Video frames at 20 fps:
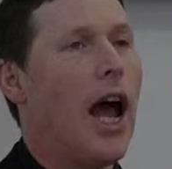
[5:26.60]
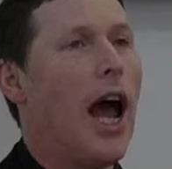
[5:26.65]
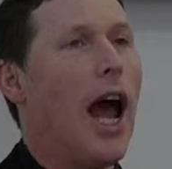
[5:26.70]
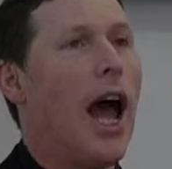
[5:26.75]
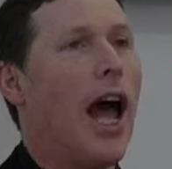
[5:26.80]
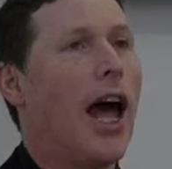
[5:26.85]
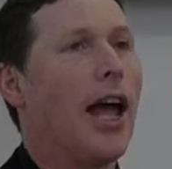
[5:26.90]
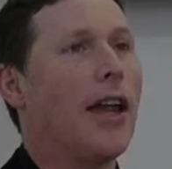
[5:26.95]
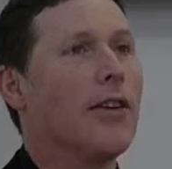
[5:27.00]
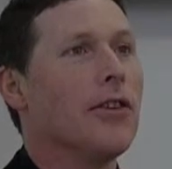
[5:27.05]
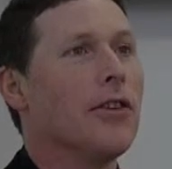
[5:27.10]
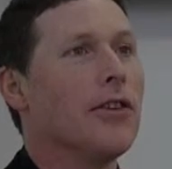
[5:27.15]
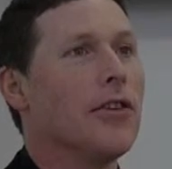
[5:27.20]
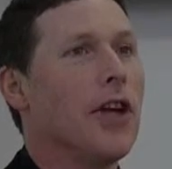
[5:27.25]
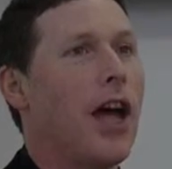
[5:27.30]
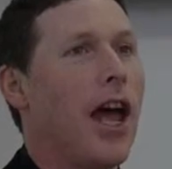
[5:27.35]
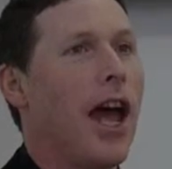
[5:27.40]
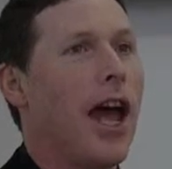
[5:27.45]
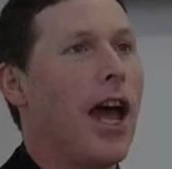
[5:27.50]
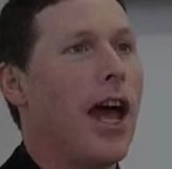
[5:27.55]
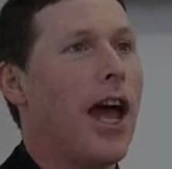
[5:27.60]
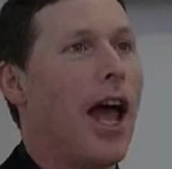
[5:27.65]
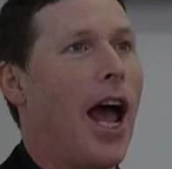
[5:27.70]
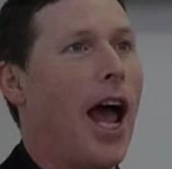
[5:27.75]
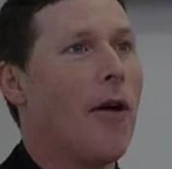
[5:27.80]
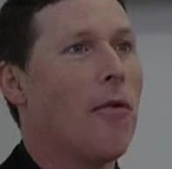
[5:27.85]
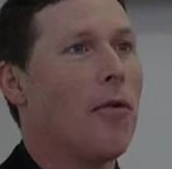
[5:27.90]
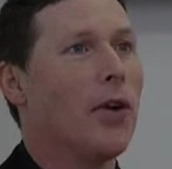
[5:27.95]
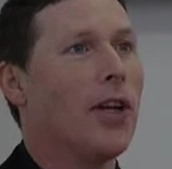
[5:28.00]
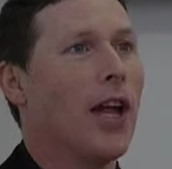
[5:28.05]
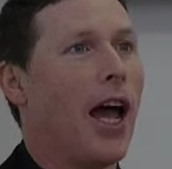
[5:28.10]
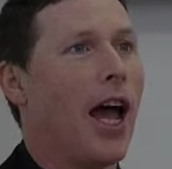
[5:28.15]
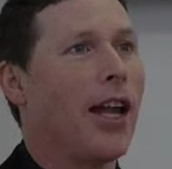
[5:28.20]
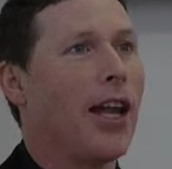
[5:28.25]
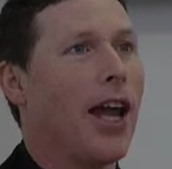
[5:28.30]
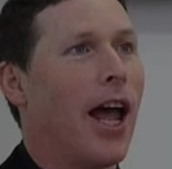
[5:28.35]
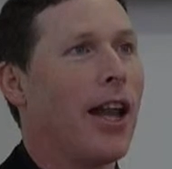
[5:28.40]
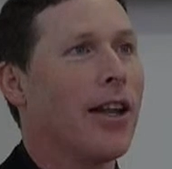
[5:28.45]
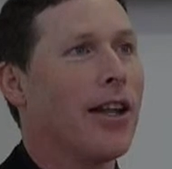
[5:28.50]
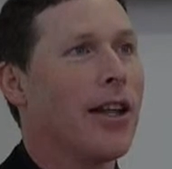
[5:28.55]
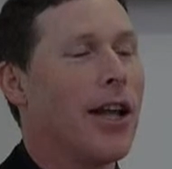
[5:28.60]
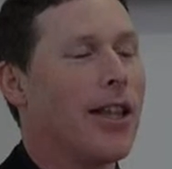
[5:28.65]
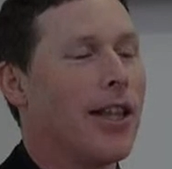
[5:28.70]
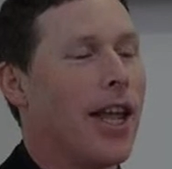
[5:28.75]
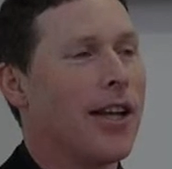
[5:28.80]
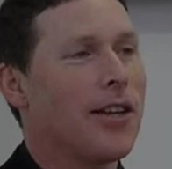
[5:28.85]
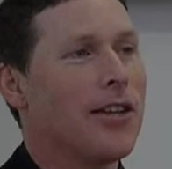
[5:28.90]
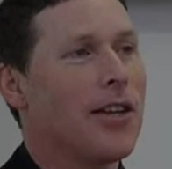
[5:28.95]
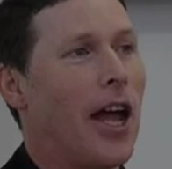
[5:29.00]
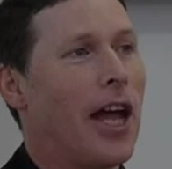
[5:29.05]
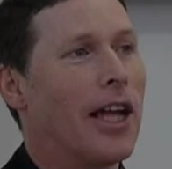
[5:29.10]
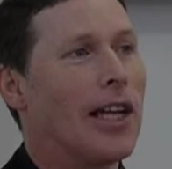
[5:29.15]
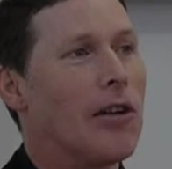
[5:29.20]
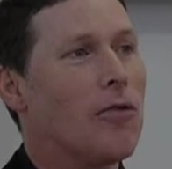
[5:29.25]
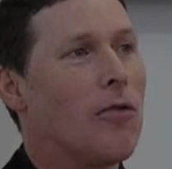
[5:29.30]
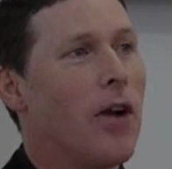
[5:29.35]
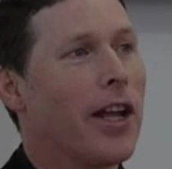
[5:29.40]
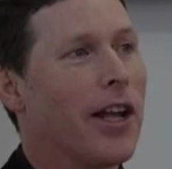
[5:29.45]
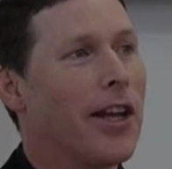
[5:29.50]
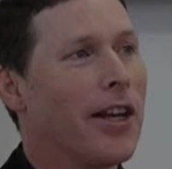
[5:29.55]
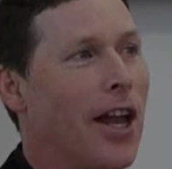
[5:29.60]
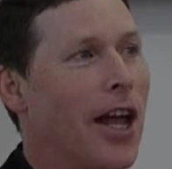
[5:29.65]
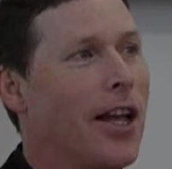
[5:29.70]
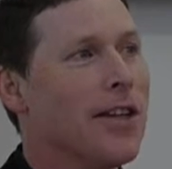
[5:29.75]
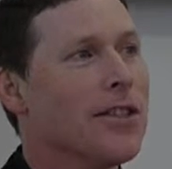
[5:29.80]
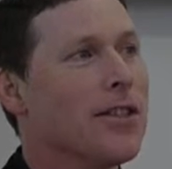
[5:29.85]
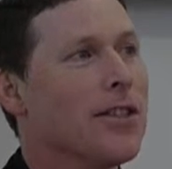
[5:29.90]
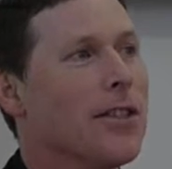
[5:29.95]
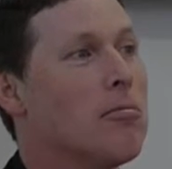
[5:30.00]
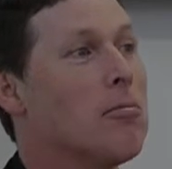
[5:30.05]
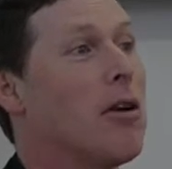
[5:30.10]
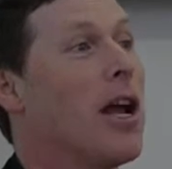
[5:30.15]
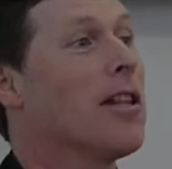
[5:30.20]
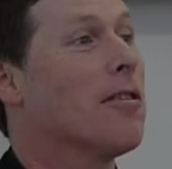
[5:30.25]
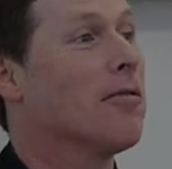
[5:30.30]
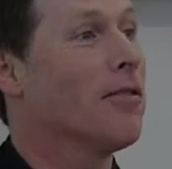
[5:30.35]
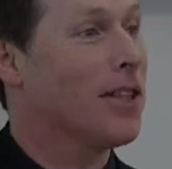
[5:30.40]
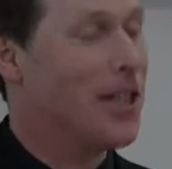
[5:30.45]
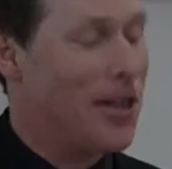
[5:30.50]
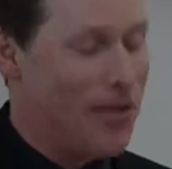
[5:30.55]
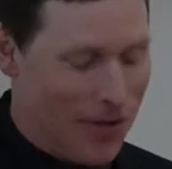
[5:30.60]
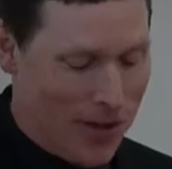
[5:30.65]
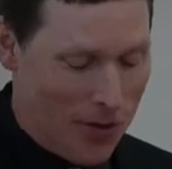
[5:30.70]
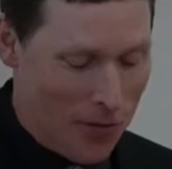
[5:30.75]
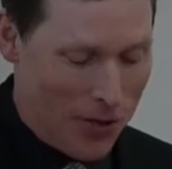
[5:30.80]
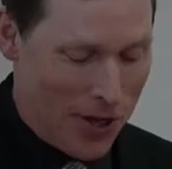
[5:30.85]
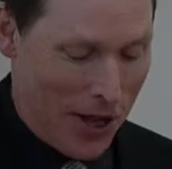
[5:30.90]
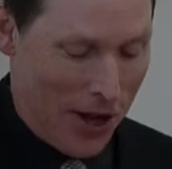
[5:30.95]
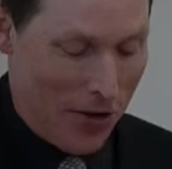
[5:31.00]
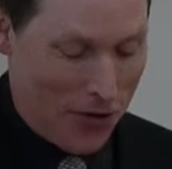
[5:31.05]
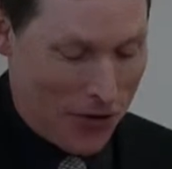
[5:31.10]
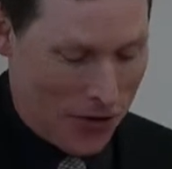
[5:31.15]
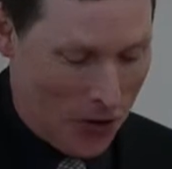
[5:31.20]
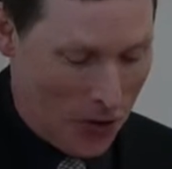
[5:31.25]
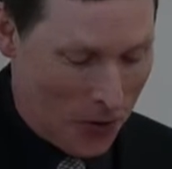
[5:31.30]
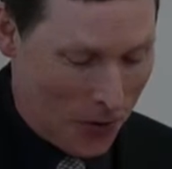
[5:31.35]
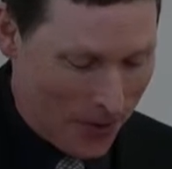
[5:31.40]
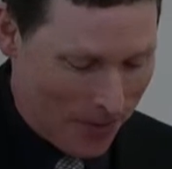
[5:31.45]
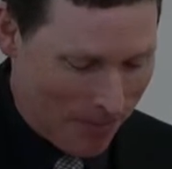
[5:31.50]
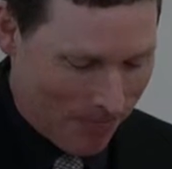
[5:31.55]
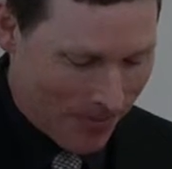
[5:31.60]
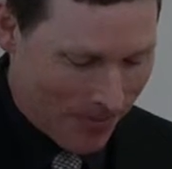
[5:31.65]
and that title recognises the breadth of activity within our school.